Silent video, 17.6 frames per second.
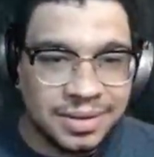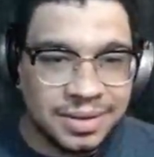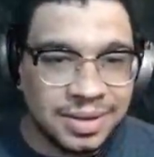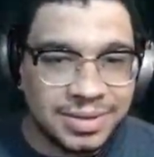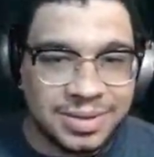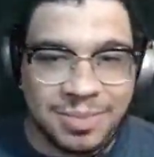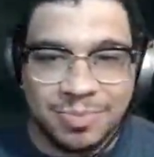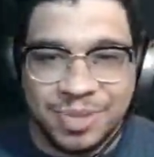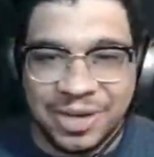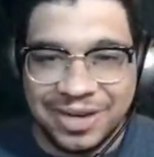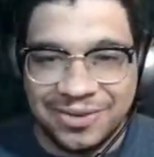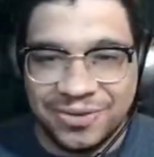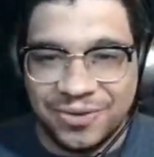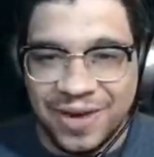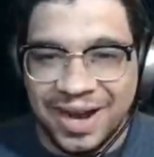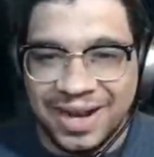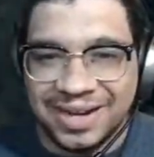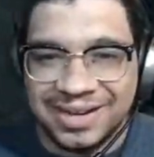There's a big
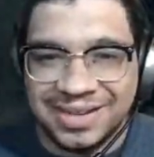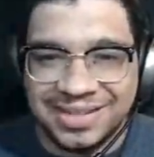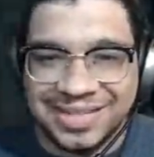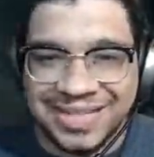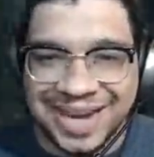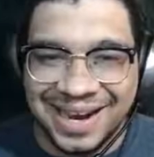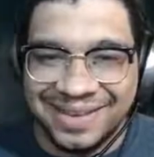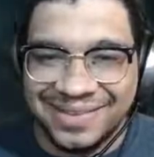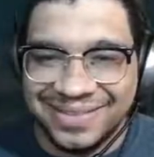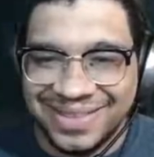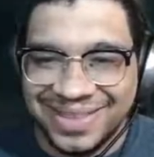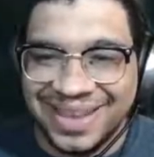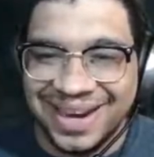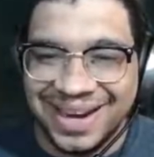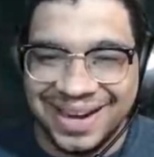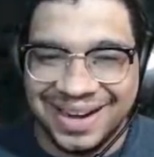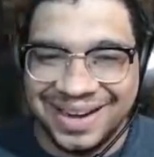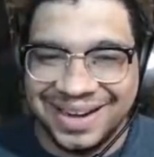fire down
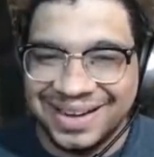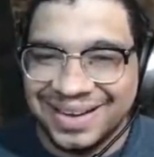there.